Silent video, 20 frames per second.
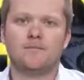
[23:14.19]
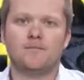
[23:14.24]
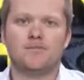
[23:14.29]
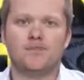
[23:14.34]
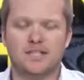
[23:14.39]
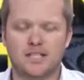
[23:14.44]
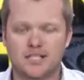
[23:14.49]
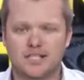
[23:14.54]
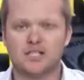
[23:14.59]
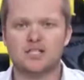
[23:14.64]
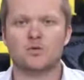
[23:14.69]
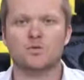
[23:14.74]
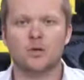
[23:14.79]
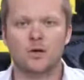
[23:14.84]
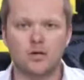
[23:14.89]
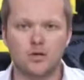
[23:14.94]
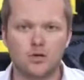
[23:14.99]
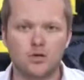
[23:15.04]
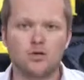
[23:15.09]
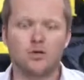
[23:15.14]
This is where
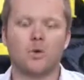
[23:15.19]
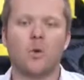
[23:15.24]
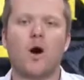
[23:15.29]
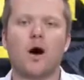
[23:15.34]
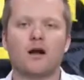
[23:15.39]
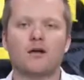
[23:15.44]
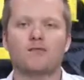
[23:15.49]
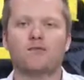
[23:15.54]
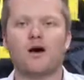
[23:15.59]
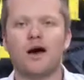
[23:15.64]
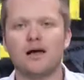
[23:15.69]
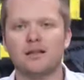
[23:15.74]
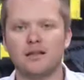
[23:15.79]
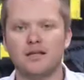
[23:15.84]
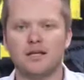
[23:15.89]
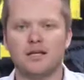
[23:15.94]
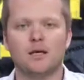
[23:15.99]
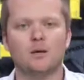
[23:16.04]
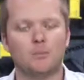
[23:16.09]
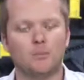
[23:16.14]
you quantify
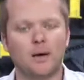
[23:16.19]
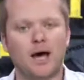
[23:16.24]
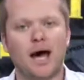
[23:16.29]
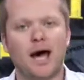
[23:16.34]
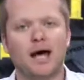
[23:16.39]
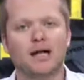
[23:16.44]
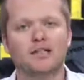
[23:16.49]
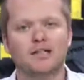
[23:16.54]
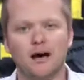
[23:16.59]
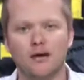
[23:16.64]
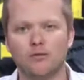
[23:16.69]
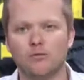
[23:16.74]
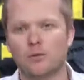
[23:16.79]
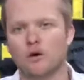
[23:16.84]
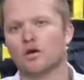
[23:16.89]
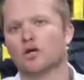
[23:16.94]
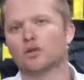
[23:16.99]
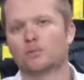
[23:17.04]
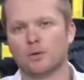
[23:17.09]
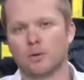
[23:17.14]
the impact of
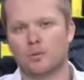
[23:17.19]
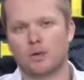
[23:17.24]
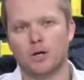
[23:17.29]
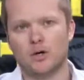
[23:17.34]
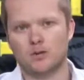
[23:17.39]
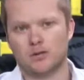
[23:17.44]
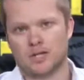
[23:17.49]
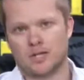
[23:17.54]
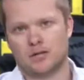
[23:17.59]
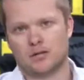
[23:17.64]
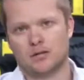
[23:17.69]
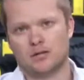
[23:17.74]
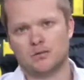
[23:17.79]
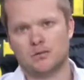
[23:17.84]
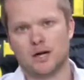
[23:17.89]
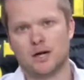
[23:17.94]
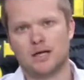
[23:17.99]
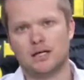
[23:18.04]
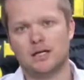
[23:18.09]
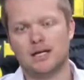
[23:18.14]
what you're proposing,
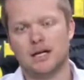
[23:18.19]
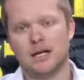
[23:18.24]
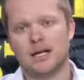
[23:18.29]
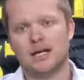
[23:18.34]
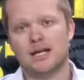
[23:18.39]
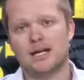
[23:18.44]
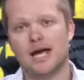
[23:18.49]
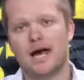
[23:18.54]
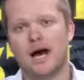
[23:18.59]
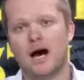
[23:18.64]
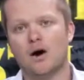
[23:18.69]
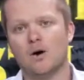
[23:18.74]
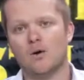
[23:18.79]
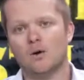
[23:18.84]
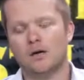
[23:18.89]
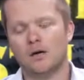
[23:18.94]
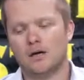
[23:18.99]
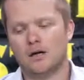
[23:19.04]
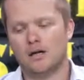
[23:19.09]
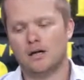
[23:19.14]
right?
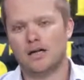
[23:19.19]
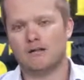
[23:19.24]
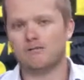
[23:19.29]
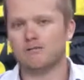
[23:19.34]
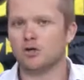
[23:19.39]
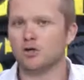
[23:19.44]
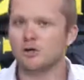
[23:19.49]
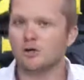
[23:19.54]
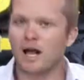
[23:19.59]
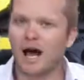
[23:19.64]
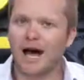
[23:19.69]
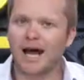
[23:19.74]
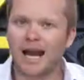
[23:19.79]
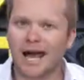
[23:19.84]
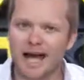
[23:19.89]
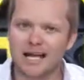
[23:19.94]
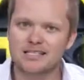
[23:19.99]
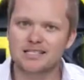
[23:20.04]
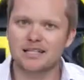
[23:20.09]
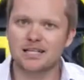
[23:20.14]
Now, if you're not
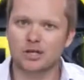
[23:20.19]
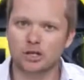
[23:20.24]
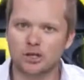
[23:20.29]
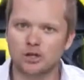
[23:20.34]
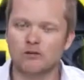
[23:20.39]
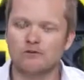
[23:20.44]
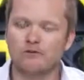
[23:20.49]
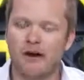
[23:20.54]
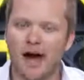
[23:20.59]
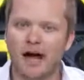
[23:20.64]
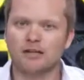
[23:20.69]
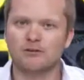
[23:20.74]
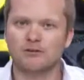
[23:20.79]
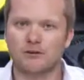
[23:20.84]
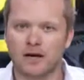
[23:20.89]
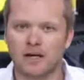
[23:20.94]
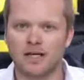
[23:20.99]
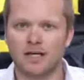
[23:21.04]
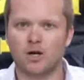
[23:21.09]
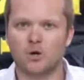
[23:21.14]
asking good fact
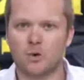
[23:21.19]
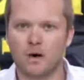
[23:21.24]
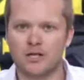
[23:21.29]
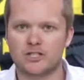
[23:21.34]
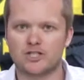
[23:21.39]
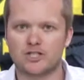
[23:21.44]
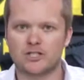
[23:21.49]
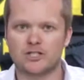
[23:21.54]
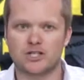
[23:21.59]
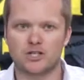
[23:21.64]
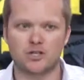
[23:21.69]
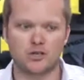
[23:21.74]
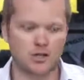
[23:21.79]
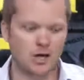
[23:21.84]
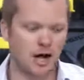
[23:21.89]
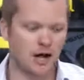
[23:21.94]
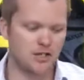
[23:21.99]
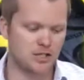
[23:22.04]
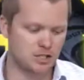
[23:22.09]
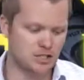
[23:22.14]
finding questions and you're
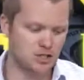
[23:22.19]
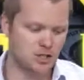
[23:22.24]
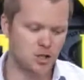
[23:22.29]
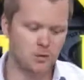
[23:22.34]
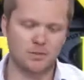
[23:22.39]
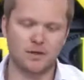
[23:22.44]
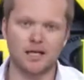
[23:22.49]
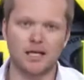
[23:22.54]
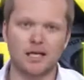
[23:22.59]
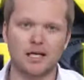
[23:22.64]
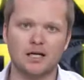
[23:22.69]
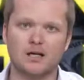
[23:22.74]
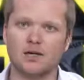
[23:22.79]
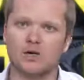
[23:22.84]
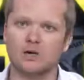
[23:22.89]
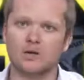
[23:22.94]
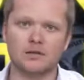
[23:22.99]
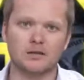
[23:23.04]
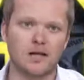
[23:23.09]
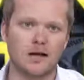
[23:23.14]
not determining
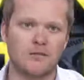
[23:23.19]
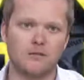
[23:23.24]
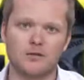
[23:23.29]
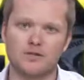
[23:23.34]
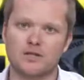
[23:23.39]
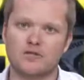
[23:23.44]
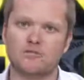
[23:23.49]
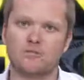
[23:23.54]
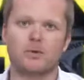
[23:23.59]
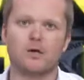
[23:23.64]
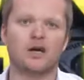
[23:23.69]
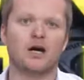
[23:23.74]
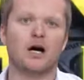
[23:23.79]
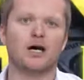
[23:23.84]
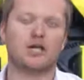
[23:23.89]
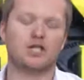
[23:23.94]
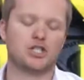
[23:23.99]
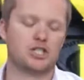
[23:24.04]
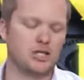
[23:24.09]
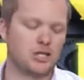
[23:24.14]
current levels of
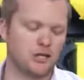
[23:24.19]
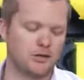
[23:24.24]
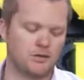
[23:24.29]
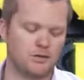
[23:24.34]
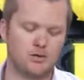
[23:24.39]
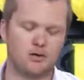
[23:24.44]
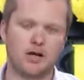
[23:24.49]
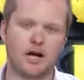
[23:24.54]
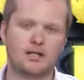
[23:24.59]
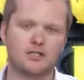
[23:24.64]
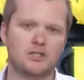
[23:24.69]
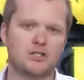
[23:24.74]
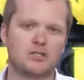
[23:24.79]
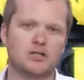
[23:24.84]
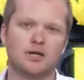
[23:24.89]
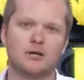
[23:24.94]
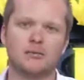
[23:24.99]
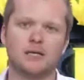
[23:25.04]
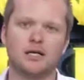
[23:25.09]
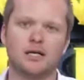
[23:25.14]
production, if you're not
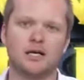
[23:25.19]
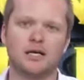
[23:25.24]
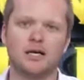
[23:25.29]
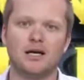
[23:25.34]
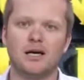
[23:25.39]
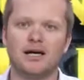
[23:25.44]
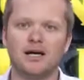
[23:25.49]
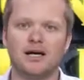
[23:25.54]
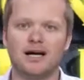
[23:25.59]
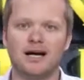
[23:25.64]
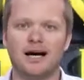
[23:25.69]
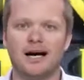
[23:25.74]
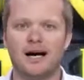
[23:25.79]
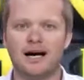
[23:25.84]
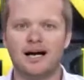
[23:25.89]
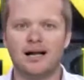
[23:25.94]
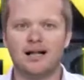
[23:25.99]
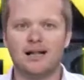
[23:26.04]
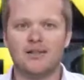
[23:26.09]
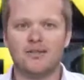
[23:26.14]
determining
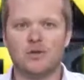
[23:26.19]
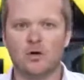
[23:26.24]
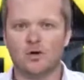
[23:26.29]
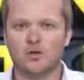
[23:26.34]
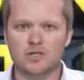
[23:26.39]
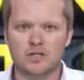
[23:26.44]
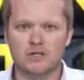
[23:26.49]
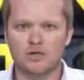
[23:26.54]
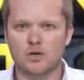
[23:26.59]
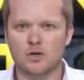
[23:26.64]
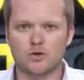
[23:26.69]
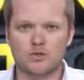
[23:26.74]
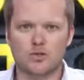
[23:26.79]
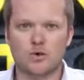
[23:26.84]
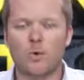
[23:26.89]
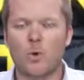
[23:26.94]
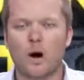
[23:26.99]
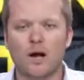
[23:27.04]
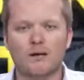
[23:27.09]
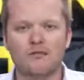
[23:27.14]
uh, those, those
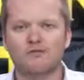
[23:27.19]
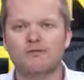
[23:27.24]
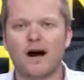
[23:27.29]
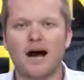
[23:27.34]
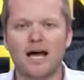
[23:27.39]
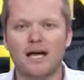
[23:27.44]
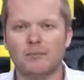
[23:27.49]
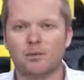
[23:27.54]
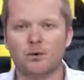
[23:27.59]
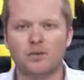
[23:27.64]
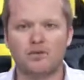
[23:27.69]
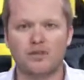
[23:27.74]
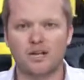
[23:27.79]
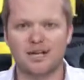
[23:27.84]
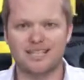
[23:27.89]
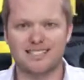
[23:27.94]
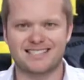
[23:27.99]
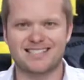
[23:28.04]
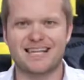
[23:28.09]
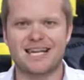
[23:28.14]
quantifiable
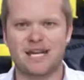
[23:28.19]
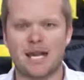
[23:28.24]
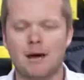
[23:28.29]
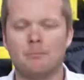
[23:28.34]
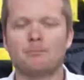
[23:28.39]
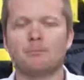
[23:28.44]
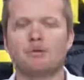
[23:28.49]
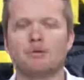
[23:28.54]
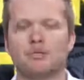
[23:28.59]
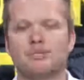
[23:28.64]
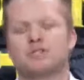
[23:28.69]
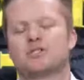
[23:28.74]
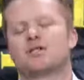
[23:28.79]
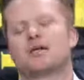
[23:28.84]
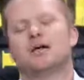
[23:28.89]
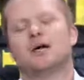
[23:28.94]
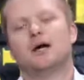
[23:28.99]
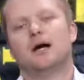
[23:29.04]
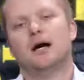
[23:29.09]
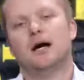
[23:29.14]
things, the numbers,
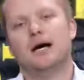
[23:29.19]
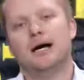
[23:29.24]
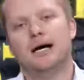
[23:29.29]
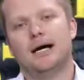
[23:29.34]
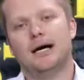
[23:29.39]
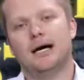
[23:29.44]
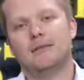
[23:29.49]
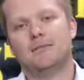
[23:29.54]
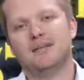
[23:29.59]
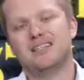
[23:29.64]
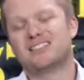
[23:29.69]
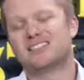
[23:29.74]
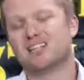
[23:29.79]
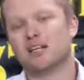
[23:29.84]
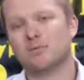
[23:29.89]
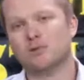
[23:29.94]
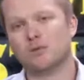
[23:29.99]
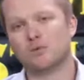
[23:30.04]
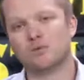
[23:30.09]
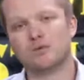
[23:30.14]
um, it's
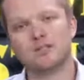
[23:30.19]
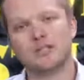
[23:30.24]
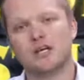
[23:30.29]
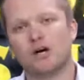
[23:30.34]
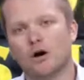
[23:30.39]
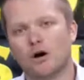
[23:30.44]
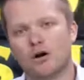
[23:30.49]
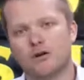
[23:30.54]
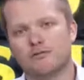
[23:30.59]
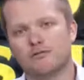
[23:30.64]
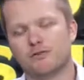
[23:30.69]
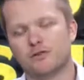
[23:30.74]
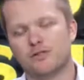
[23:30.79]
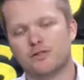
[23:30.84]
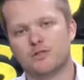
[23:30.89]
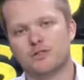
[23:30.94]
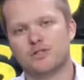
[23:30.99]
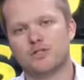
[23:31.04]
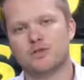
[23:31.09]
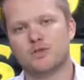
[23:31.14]
going to be really hard for
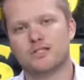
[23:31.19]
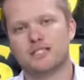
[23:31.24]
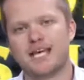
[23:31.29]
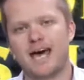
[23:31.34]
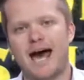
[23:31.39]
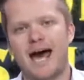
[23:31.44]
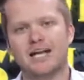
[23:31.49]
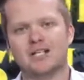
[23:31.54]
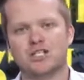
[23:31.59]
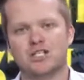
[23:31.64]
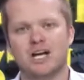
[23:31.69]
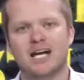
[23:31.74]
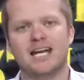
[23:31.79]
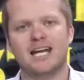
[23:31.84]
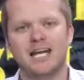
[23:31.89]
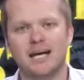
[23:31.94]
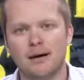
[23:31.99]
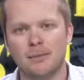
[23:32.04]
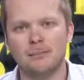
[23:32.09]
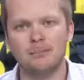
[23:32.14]
you to attach a
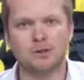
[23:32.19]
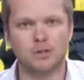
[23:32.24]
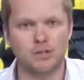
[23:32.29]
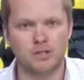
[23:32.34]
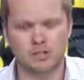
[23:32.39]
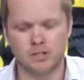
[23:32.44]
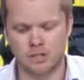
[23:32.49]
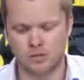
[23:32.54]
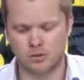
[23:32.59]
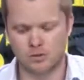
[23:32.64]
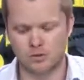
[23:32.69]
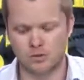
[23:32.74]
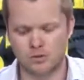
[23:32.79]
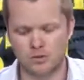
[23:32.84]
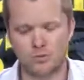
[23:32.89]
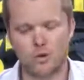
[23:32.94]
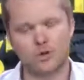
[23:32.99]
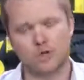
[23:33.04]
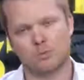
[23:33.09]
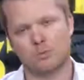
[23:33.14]
number to
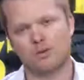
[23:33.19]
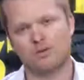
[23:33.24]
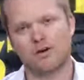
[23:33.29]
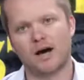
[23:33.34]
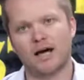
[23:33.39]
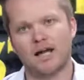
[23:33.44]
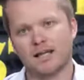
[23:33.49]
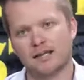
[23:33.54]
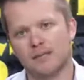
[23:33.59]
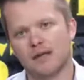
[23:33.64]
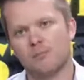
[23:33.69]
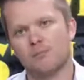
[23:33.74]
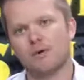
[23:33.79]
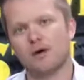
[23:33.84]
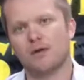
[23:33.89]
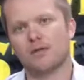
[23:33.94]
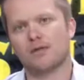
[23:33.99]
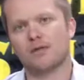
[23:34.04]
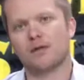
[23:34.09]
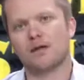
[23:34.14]
what you're providing them
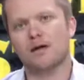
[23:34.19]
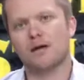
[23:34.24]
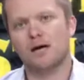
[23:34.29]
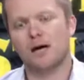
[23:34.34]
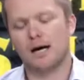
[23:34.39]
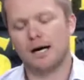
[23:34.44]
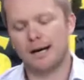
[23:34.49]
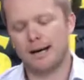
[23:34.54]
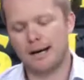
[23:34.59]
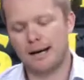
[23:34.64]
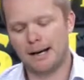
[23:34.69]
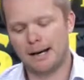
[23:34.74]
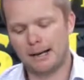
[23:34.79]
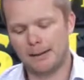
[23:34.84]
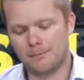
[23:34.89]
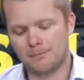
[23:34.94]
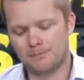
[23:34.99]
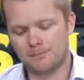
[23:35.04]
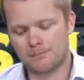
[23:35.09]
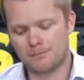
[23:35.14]
with.
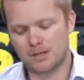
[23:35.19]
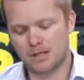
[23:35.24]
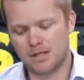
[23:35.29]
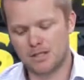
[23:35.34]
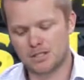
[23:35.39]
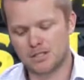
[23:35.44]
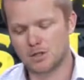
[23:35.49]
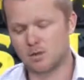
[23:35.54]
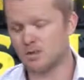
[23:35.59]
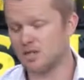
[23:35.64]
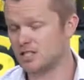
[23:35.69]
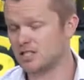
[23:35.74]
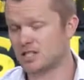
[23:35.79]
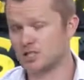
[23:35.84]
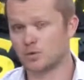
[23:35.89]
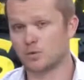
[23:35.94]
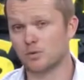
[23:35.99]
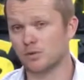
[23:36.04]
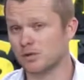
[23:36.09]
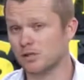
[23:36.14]
Um, and so this
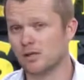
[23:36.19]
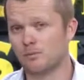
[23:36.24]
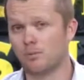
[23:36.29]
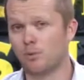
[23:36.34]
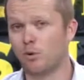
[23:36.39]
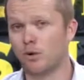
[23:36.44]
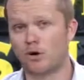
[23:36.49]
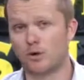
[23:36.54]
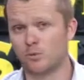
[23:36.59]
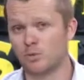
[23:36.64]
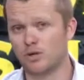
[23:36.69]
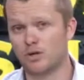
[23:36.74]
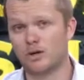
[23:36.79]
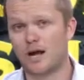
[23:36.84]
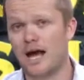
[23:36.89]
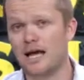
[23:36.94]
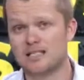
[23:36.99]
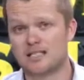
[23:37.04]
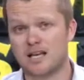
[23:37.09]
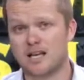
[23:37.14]
is really important when you're
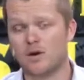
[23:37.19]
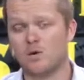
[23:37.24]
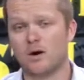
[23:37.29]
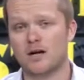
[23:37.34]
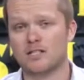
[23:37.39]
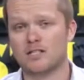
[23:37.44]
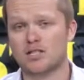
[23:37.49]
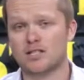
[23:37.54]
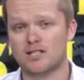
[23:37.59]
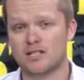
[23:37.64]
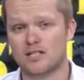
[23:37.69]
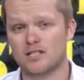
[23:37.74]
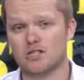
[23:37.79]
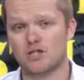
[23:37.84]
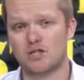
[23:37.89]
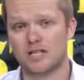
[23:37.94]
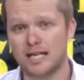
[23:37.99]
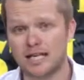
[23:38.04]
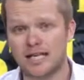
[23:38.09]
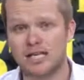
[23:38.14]
asking questions that
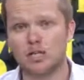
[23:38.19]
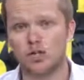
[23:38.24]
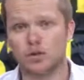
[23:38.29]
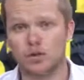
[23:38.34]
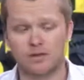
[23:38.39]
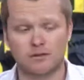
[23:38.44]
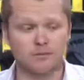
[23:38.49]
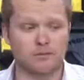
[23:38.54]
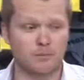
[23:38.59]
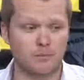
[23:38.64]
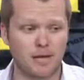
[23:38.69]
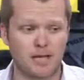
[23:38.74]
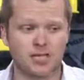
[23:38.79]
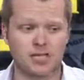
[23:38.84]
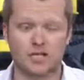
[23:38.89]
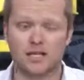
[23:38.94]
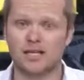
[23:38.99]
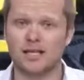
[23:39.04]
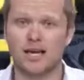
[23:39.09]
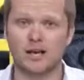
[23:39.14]
you're getting good
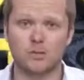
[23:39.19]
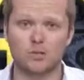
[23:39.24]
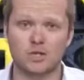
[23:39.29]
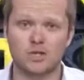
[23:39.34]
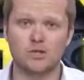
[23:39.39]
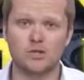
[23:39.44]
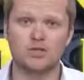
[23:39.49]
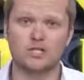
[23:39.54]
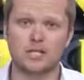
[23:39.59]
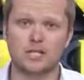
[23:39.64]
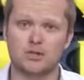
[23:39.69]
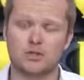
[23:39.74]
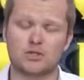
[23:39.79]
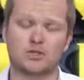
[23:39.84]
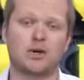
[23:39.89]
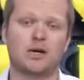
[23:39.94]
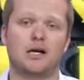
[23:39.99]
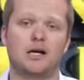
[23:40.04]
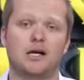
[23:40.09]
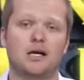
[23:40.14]
information. Again, we do sales
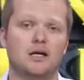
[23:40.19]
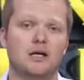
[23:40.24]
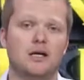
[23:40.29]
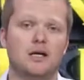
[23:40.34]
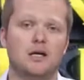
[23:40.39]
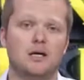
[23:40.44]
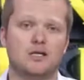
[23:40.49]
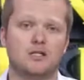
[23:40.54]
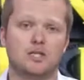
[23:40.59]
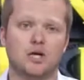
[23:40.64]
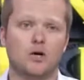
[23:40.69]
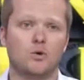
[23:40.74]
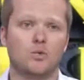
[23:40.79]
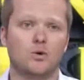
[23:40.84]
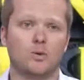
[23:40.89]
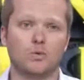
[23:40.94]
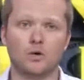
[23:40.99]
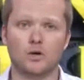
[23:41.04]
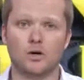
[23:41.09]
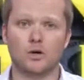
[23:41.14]
training. So
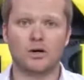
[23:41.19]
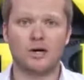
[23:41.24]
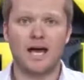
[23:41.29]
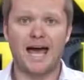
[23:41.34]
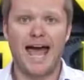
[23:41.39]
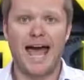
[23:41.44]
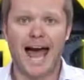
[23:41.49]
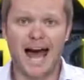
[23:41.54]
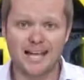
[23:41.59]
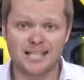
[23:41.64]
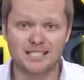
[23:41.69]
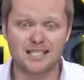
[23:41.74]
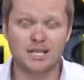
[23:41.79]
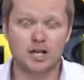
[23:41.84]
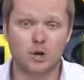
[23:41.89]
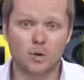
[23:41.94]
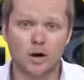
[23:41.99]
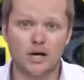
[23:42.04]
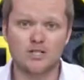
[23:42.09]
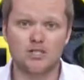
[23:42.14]
when we're
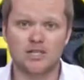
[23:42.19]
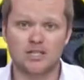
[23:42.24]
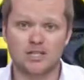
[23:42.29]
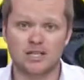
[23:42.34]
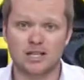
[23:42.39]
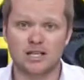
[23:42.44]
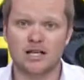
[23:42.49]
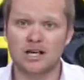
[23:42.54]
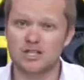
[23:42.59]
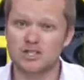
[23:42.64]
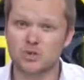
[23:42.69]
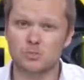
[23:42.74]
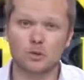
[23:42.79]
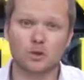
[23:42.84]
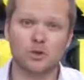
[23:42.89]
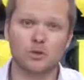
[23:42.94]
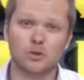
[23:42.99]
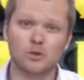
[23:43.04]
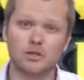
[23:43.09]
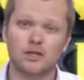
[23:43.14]
asking questions of the
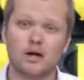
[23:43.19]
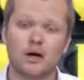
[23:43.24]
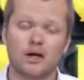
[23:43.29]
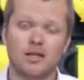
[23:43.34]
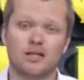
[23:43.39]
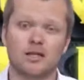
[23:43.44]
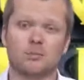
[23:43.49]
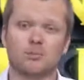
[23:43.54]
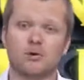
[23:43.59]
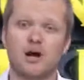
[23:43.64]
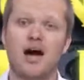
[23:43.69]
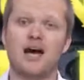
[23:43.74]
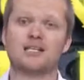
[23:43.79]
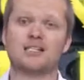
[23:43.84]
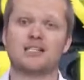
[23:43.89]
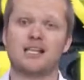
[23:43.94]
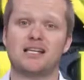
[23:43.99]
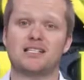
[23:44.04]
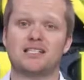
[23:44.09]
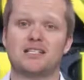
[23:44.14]
customer early on in the
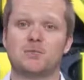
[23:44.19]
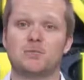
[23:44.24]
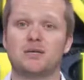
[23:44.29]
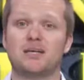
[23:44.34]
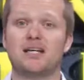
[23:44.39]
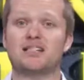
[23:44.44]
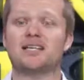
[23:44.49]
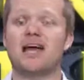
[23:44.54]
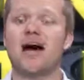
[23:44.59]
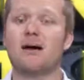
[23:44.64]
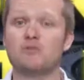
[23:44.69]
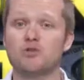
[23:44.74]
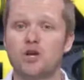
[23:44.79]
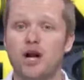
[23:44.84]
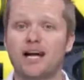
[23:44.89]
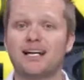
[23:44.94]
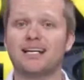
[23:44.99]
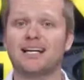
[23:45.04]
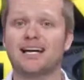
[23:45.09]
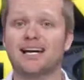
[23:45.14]
process, it's because I'm
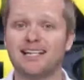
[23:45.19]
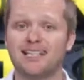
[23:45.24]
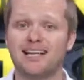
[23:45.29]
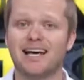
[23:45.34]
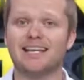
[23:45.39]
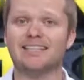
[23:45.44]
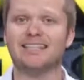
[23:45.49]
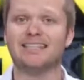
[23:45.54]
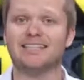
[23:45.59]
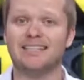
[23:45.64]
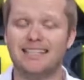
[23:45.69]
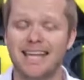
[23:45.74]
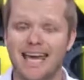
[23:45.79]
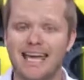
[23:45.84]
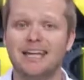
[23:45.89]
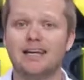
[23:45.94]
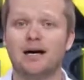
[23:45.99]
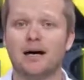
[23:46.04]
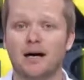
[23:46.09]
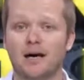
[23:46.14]
trying to collect
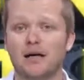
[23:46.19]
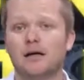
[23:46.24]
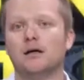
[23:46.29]
data